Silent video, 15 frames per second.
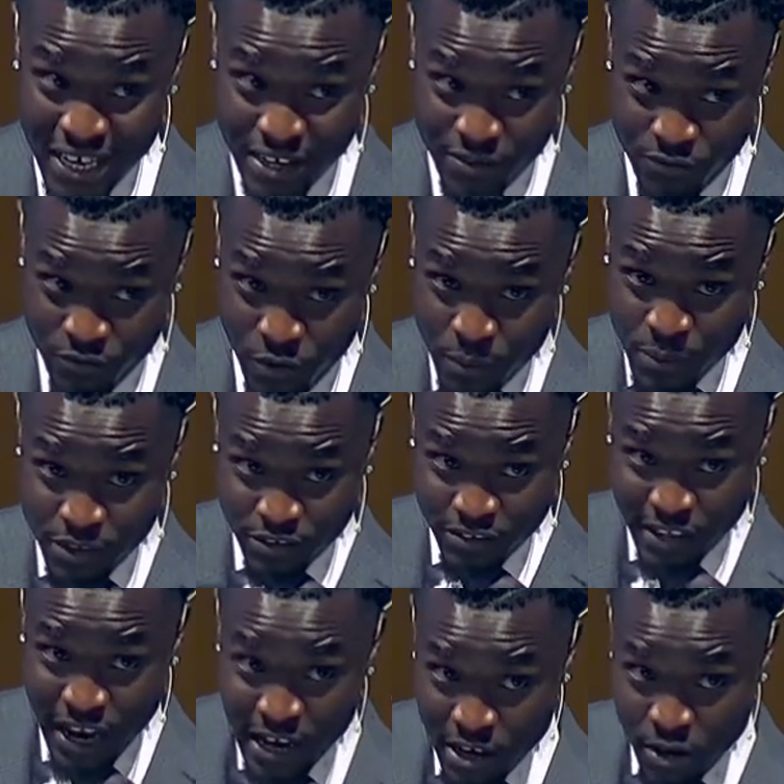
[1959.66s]
from the
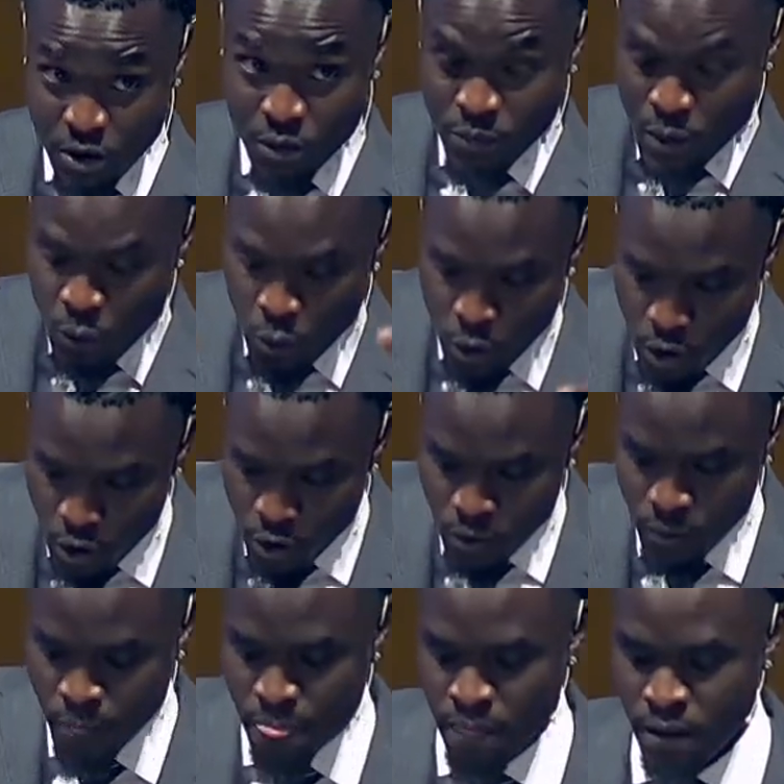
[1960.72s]
standard of the
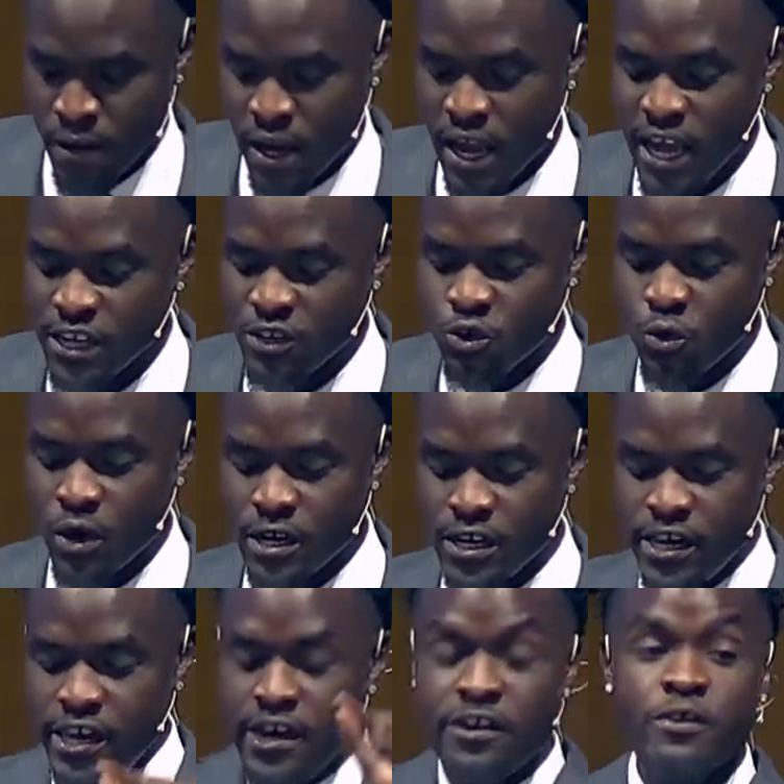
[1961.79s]
world and to
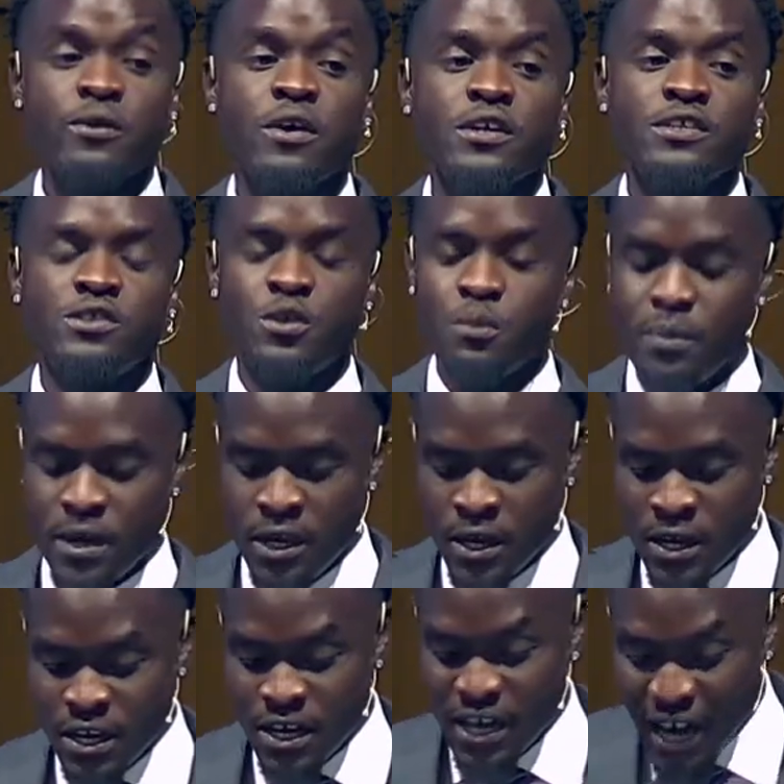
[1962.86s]
adhere us to
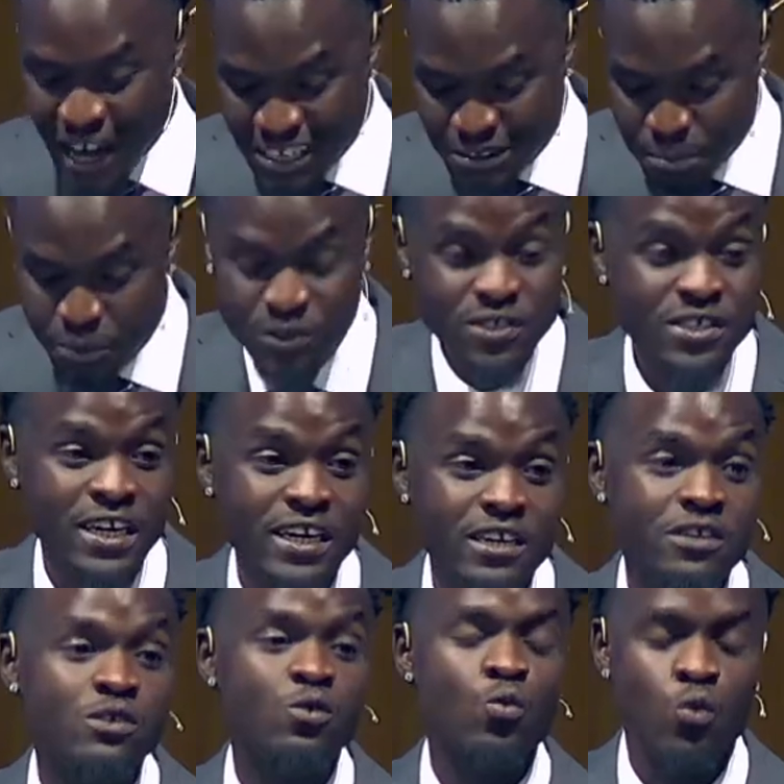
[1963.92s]
be
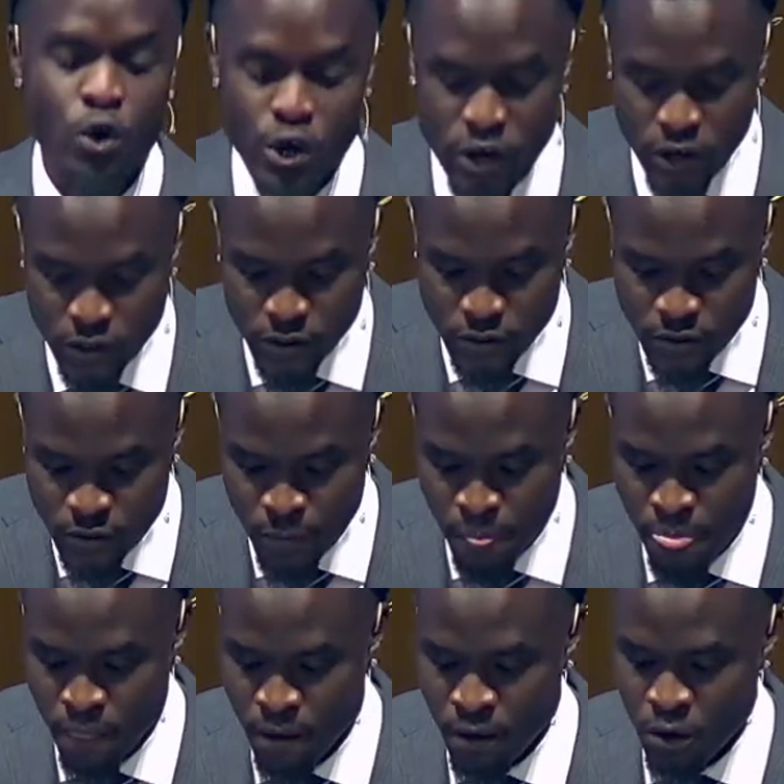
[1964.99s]
gospel-centered workers
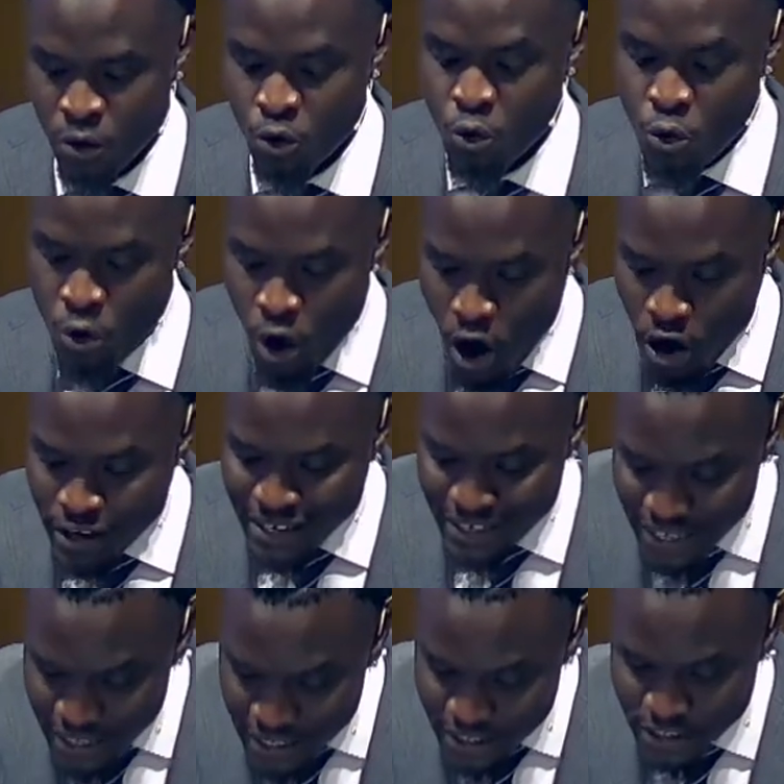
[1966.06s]
who are
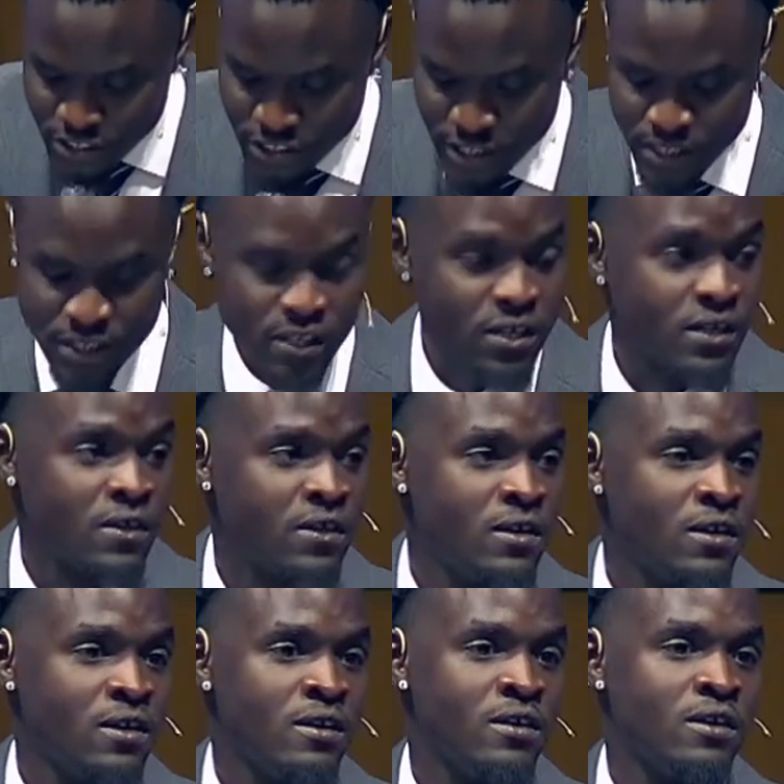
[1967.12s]
diligent
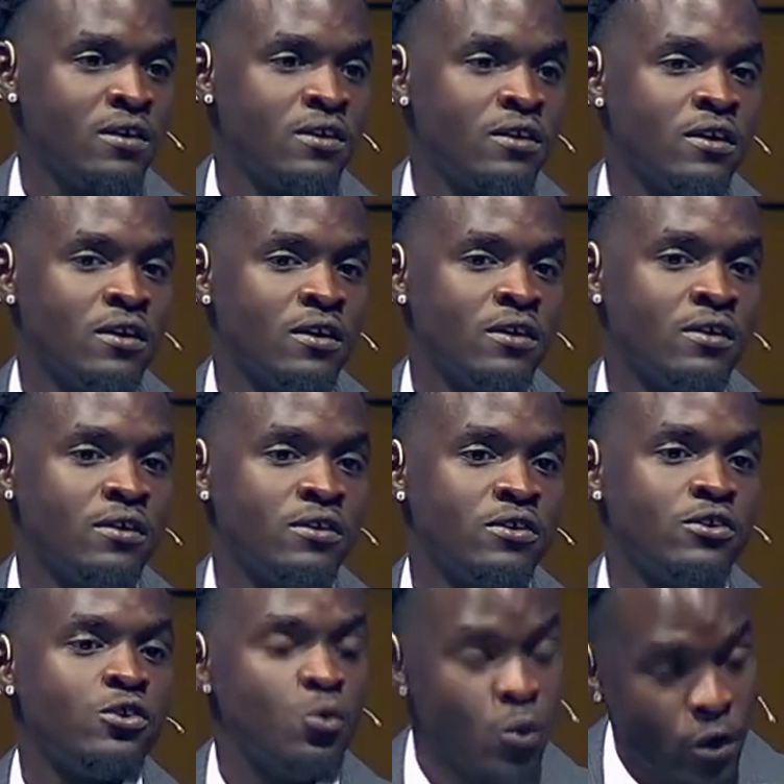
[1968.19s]

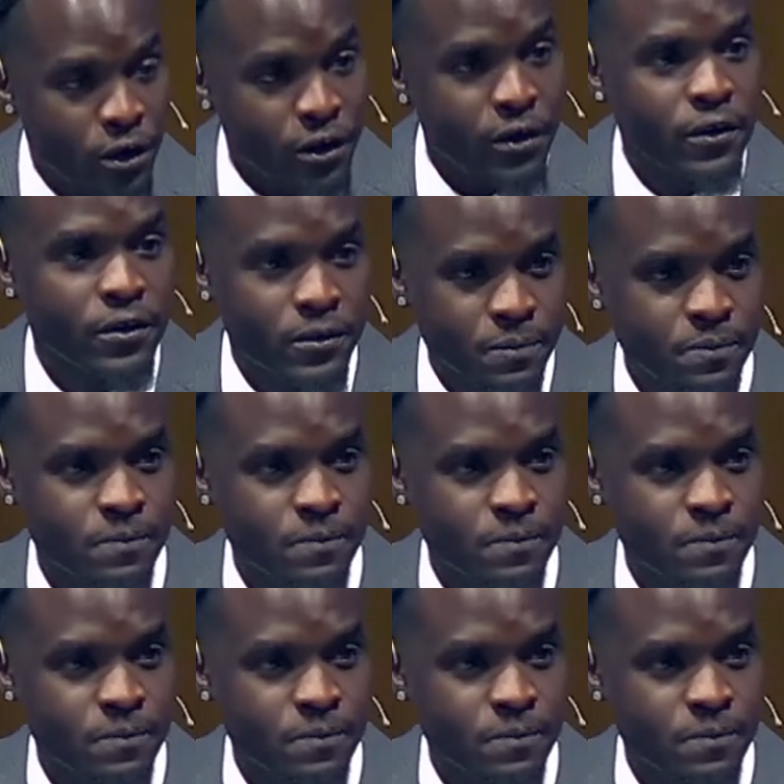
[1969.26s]
to work.